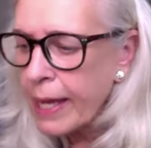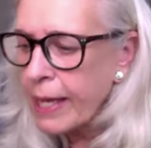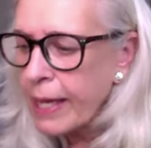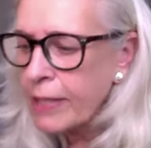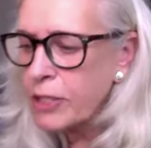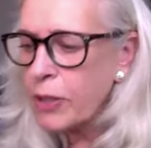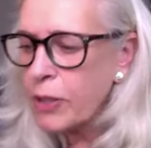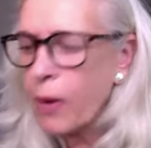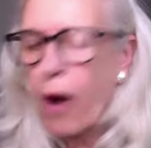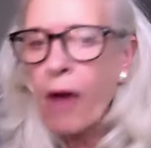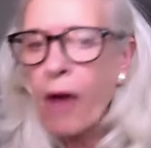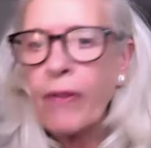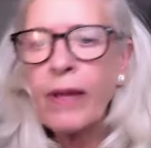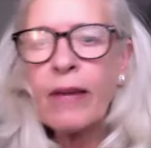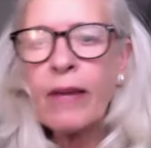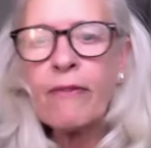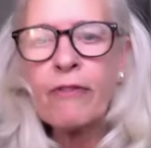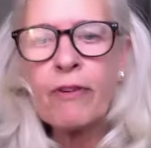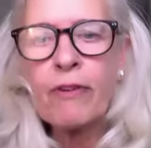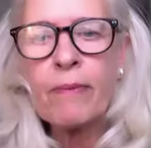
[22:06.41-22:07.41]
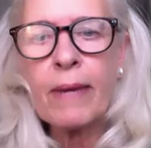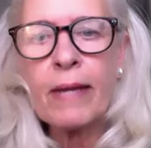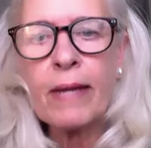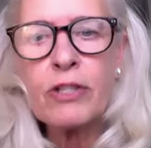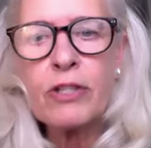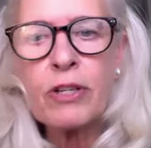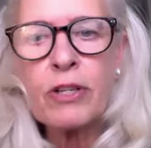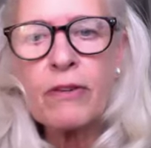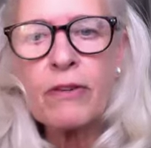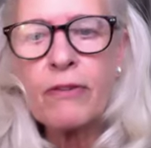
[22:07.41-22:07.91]
So all the
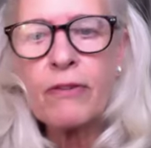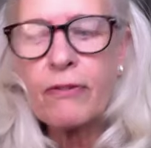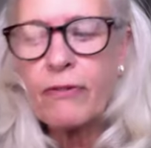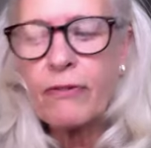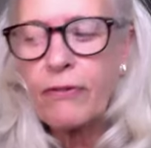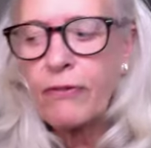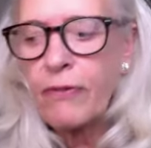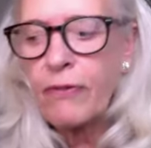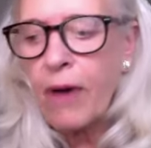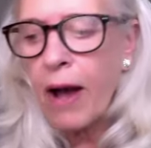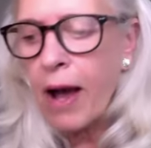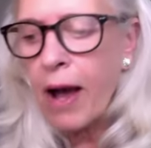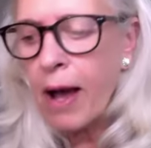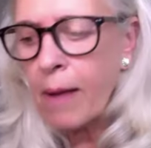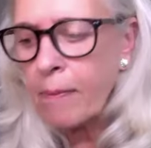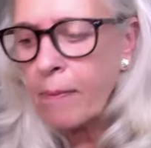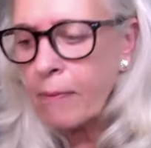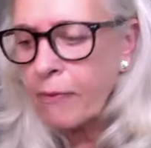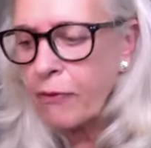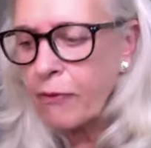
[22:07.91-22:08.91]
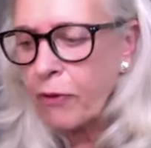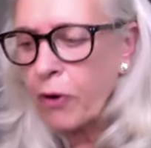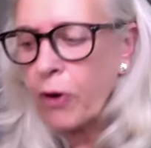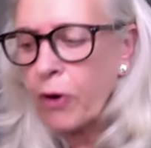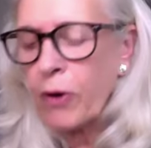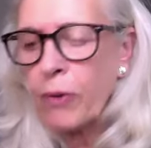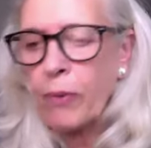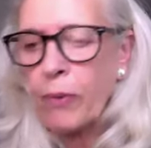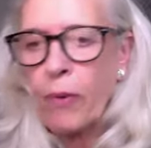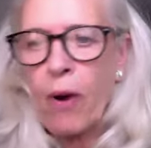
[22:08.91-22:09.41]
information
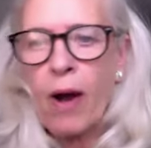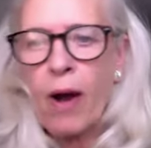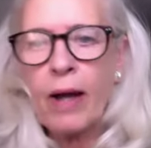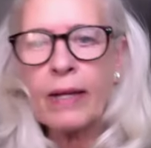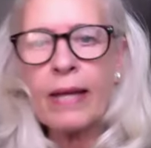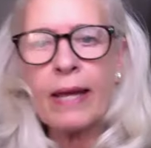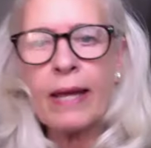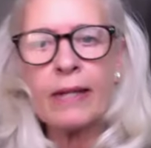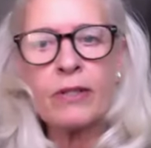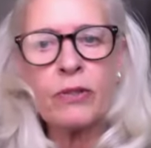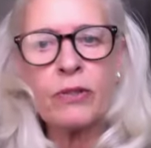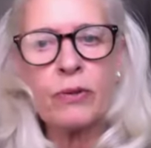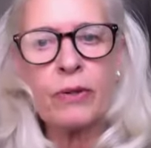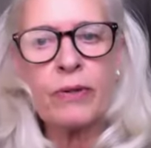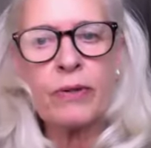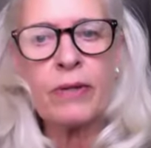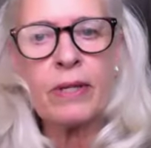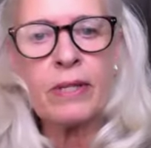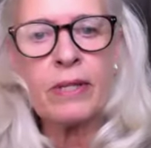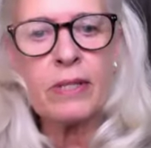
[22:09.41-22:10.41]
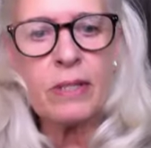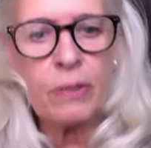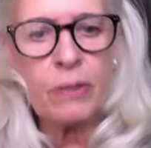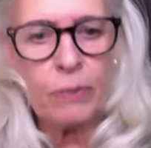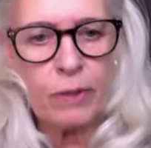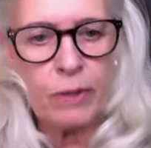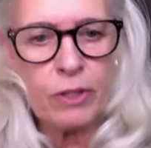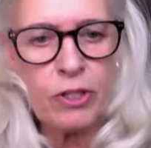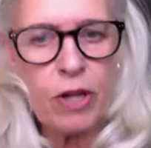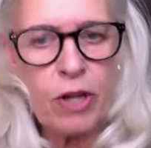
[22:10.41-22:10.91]
for Ron and Dorothy's
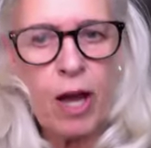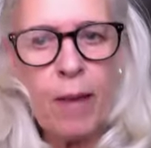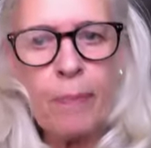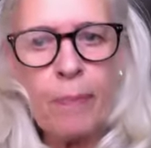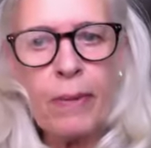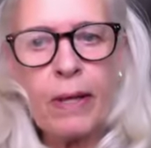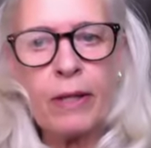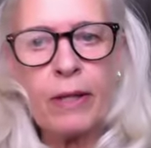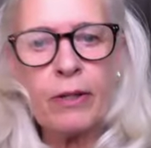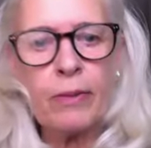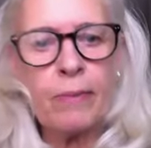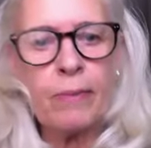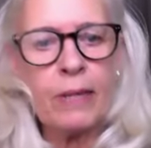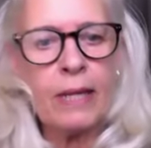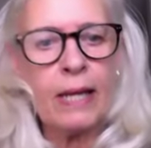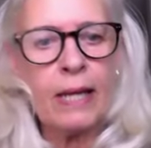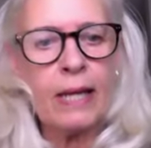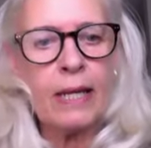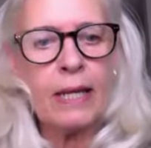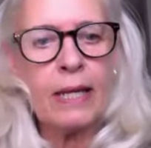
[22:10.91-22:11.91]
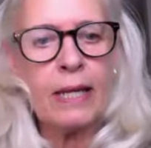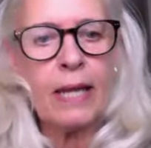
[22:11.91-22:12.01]
workshop, Illuminate,